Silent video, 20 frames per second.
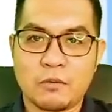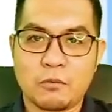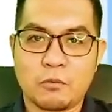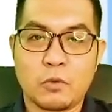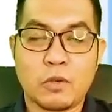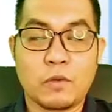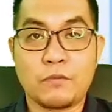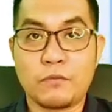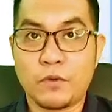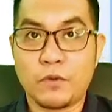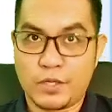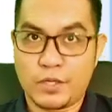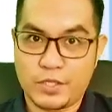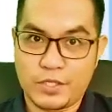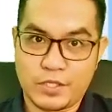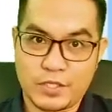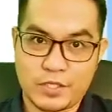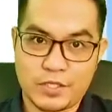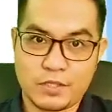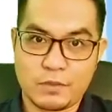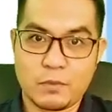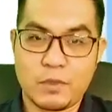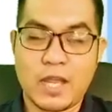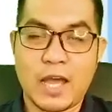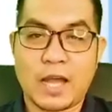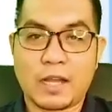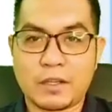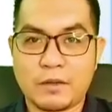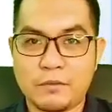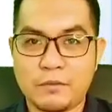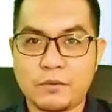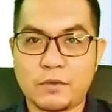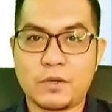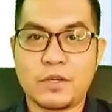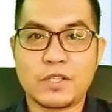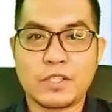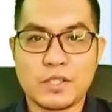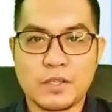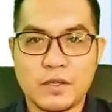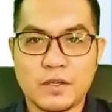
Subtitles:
will act a force